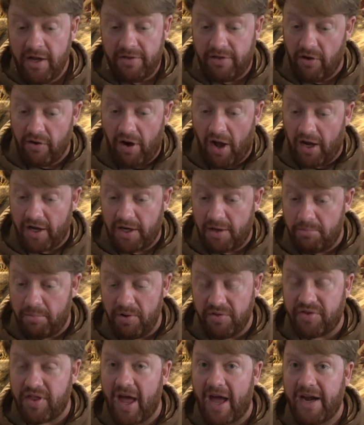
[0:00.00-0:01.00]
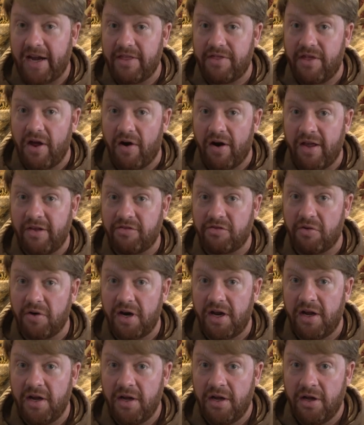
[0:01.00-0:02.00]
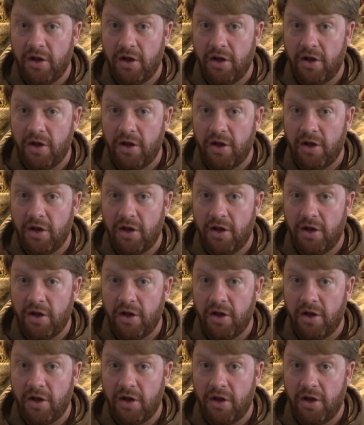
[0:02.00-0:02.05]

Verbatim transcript: they're not going to put that in their history.